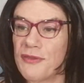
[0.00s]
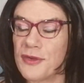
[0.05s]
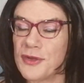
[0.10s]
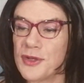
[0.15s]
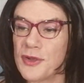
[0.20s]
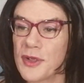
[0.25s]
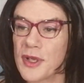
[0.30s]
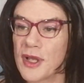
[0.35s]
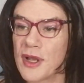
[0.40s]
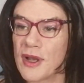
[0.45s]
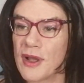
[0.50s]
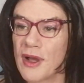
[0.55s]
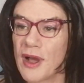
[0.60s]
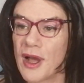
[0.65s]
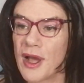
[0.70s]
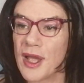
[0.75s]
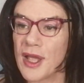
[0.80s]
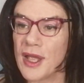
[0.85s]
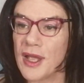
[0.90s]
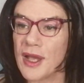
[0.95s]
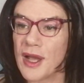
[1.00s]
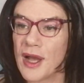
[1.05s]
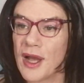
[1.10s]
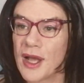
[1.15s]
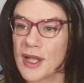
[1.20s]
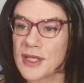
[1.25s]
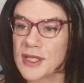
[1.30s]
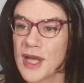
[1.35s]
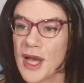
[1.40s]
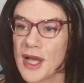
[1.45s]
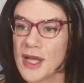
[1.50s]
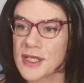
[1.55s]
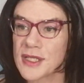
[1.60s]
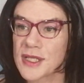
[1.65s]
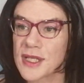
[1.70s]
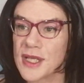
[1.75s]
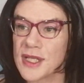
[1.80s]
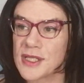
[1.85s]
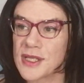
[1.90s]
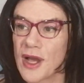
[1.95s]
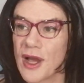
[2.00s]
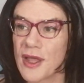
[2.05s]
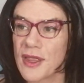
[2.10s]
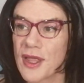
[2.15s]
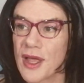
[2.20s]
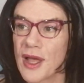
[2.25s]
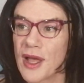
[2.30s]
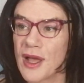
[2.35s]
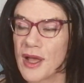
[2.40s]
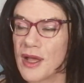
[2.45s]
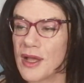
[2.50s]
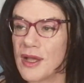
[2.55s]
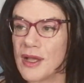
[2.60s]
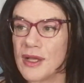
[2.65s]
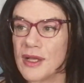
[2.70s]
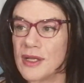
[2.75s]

for doing a task, it's either